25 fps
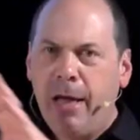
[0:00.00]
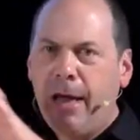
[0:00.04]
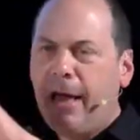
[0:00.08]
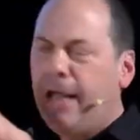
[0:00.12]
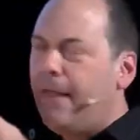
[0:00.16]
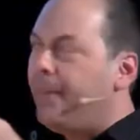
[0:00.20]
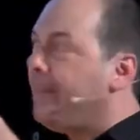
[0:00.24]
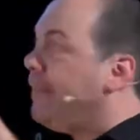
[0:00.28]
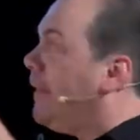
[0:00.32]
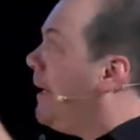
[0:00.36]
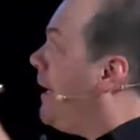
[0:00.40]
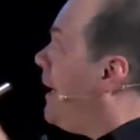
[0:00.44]

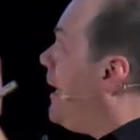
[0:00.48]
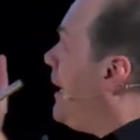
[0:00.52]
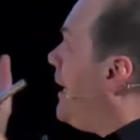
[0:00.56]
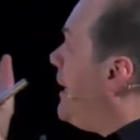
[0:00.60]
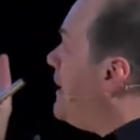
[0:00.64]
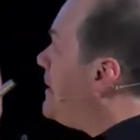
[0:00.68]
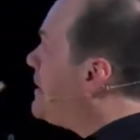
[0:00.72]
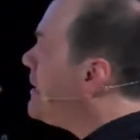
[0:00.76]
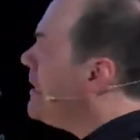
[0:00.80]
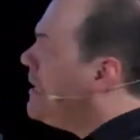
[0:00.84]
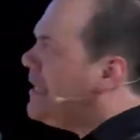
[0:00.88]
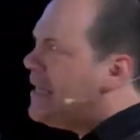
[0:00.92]
in
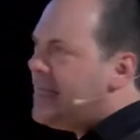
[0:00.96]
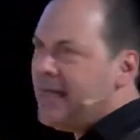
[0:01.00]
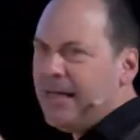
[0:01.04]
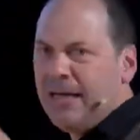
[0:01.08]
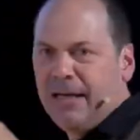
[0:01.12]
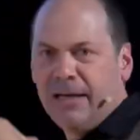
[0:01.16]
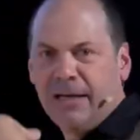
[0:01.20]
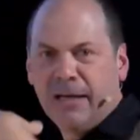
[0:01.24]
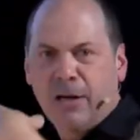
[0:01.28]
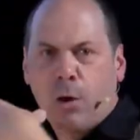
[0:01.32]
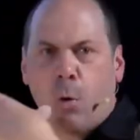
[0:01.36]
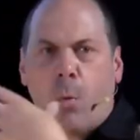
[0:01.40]
these
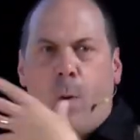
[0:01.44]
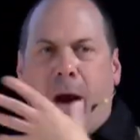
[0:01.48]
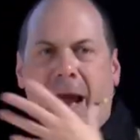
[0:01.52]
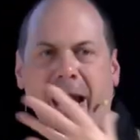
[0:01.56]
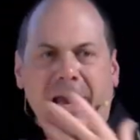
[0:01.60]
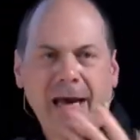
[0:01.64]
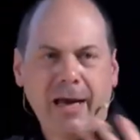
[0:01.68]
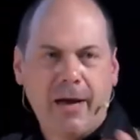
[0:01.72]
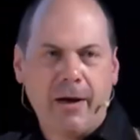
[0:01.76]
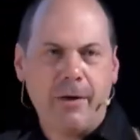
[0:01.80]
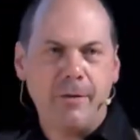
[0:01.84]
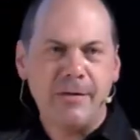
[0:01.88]

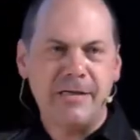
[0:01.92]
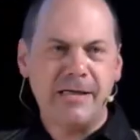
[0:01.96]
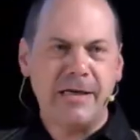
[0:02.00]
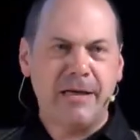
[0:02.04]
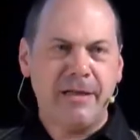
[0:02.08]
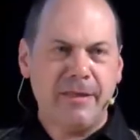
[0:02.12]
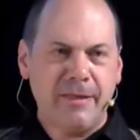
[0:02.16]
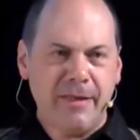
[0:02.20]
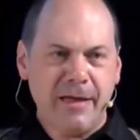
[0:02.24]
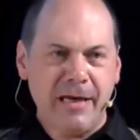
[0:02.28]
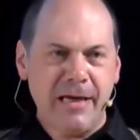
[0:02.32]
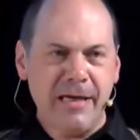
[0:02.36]
quangos,
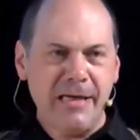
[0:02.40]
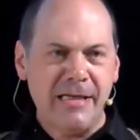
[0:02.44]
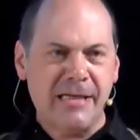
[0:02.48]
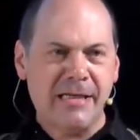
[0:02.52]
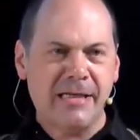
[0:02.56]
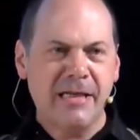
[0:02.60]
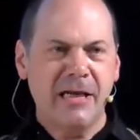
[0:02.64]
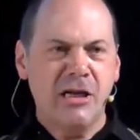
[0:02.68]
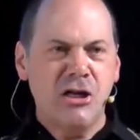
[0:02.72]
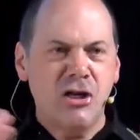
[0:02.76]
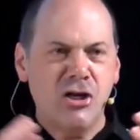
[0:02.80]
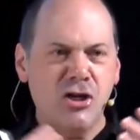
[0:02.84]
in
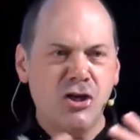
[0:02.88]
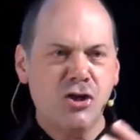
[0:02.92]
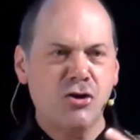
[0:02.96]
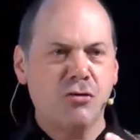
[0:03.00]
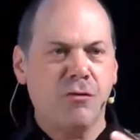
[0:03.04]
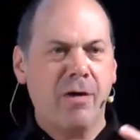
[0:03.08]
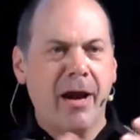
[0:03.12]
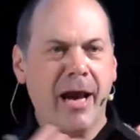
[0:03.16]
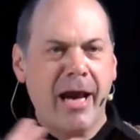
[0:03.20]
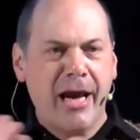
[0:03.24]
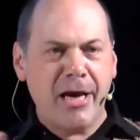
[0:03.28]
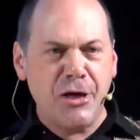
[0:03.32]
these
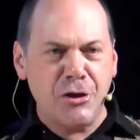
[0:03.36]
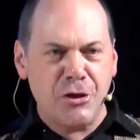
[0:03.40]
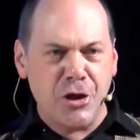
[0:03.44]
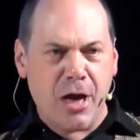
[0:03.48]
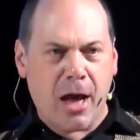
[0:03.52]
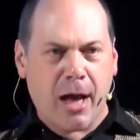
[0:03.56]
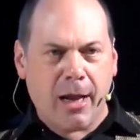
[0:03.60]
strange,